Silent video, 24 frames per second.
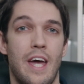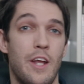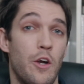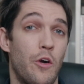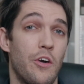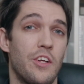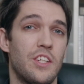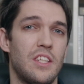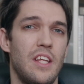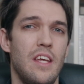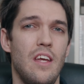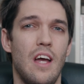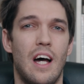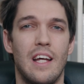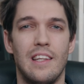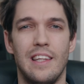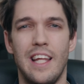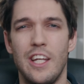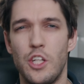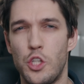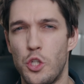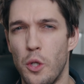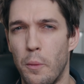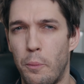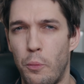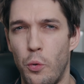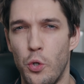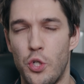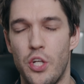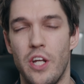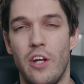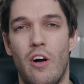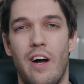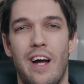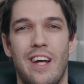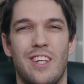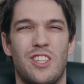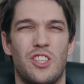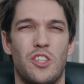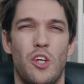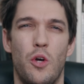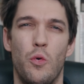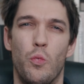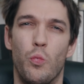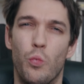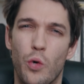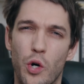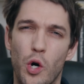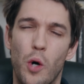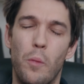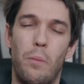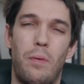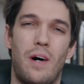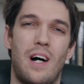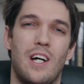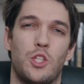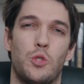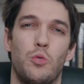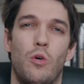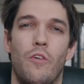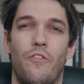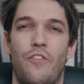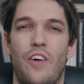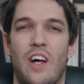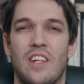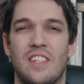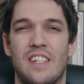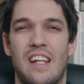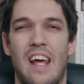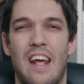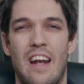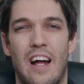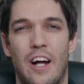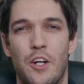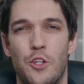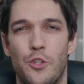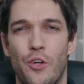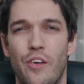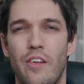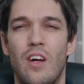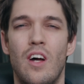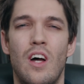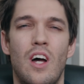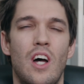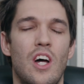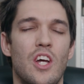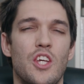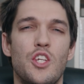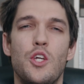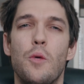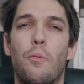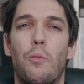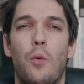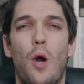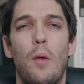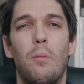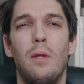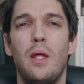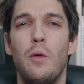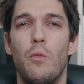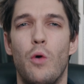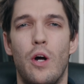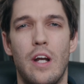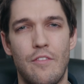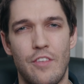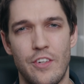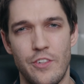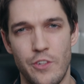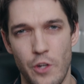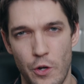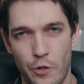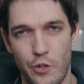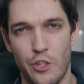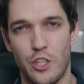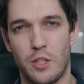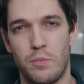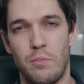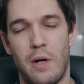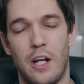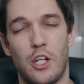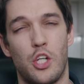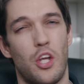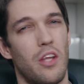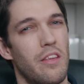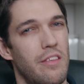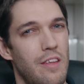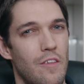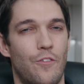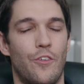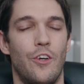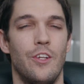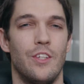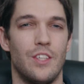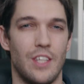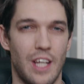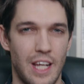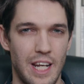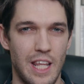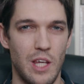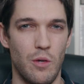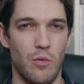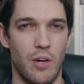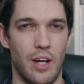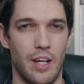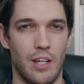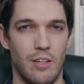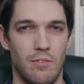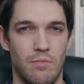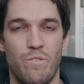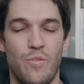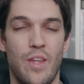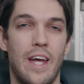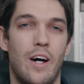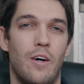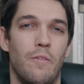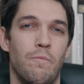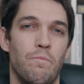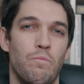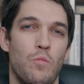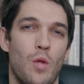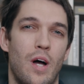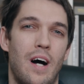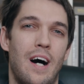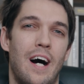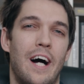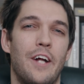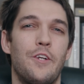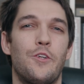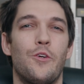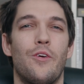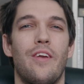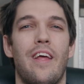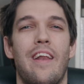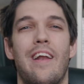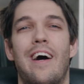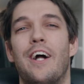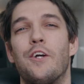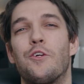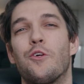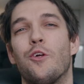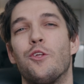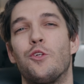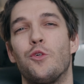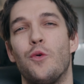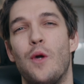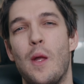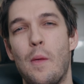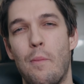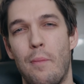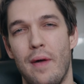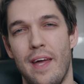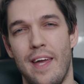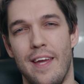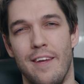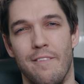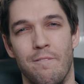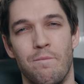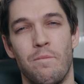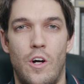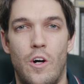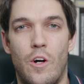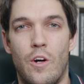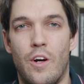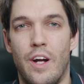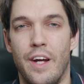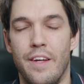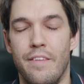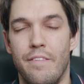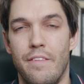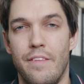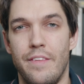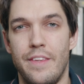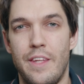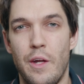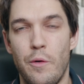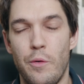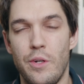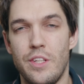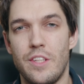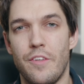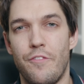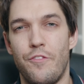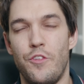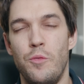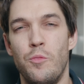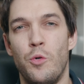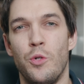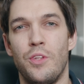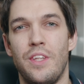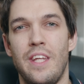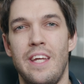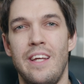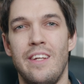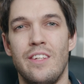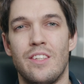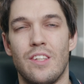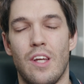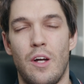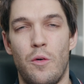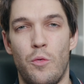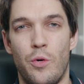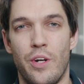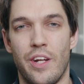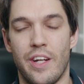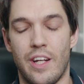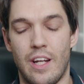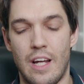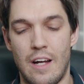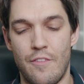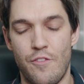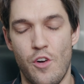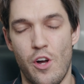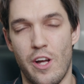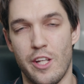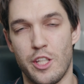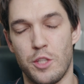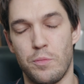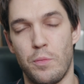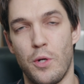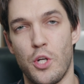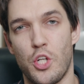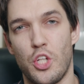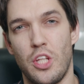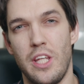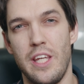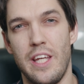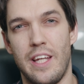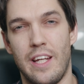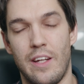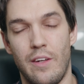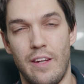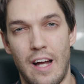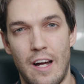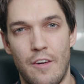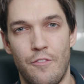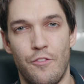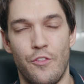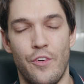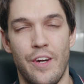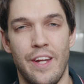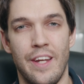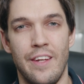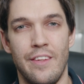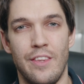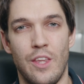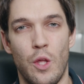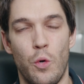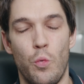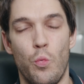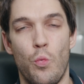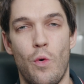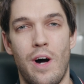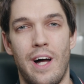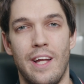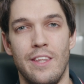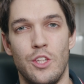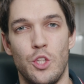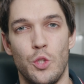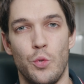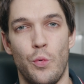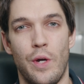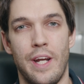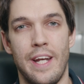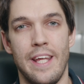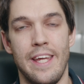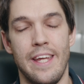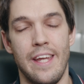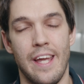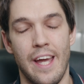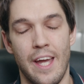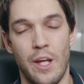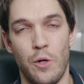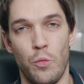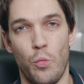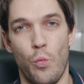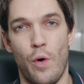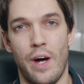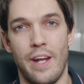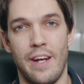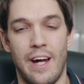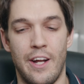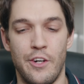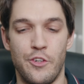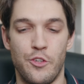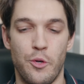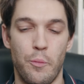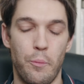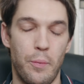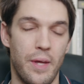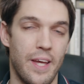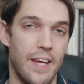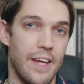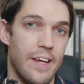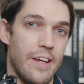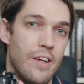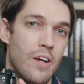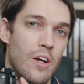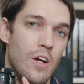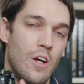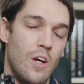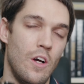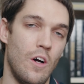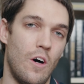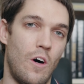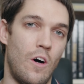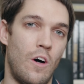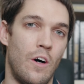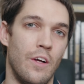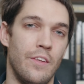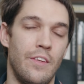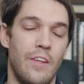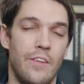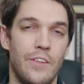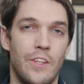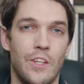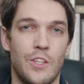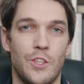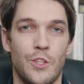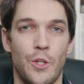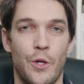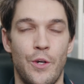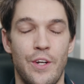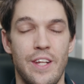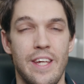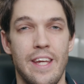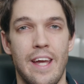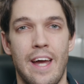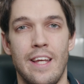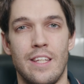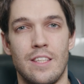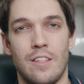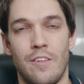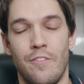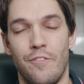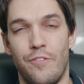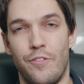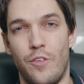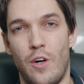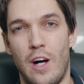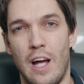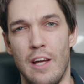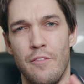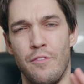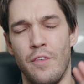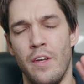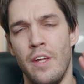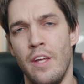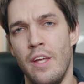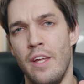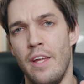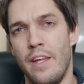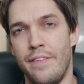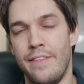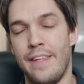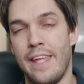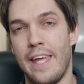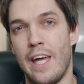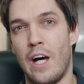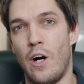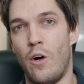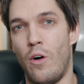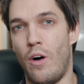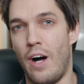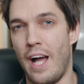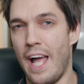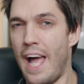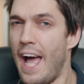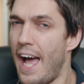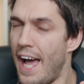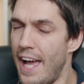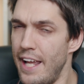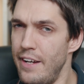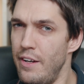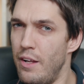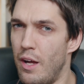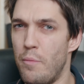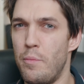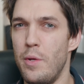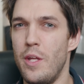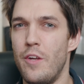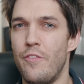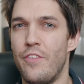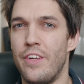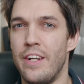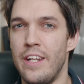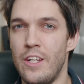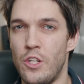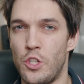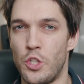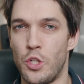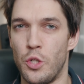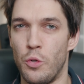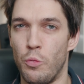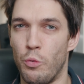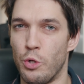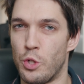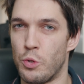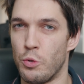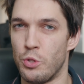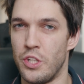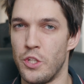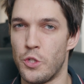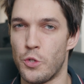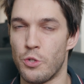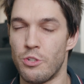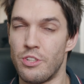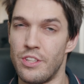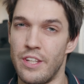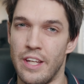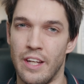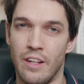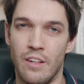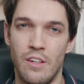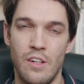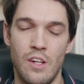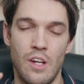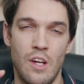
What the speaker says: And honestly, unless you're pushing ISO well past 12,800, you probably won't even notice much difference anyway. Now, 100 and 120p. All right, there is a few more things I want to cover, especially covering the 120 and 100p on the Sony A7 V. Now, I had a bit of an issue, which was interesting.